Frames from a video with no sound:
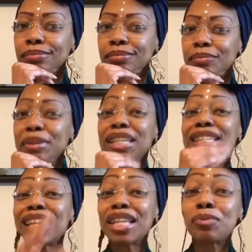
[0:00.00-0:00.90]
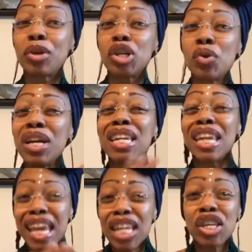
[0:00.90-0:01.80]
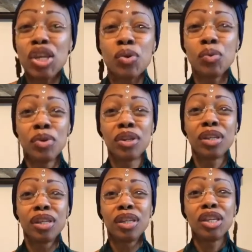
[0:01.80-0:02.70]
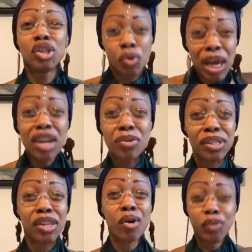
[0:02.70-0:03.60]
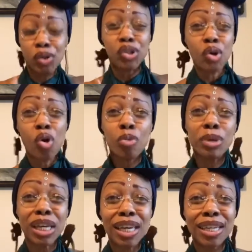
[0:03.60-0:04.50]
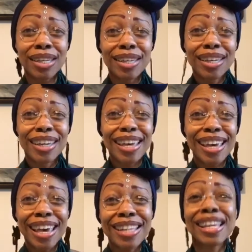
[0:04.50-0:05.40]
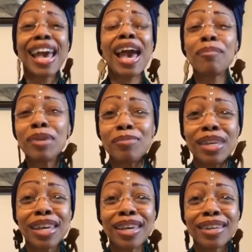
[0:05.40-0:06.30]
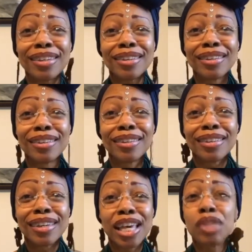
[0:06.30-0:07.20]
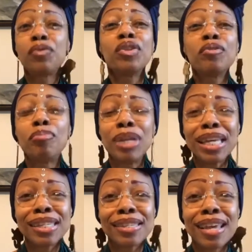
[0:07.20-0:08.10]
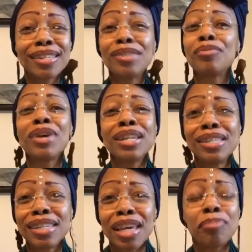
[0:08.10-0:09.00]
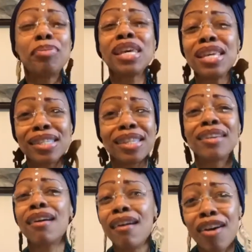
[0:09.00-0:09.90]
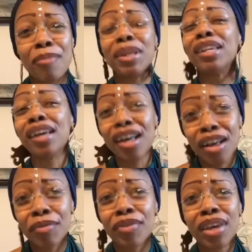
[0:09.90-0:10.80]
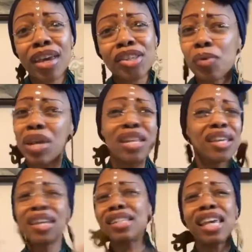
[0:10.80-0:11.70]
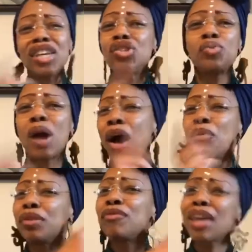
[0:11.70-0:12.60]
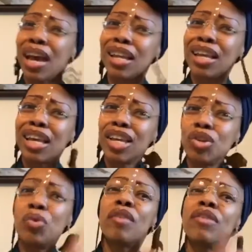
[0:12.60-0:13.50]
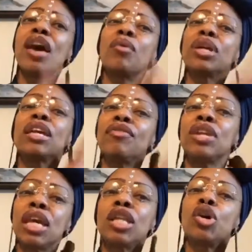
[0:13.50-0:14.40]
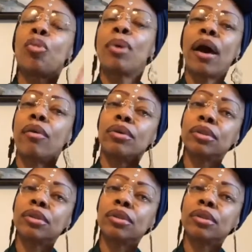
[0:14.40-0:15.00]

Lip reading: Because guess what? Your innate you, your inner self, your soul being is a happy being. It's full of bliss and serenity and peace and calm and love. So anything that takes you out of that, you have now given it your power.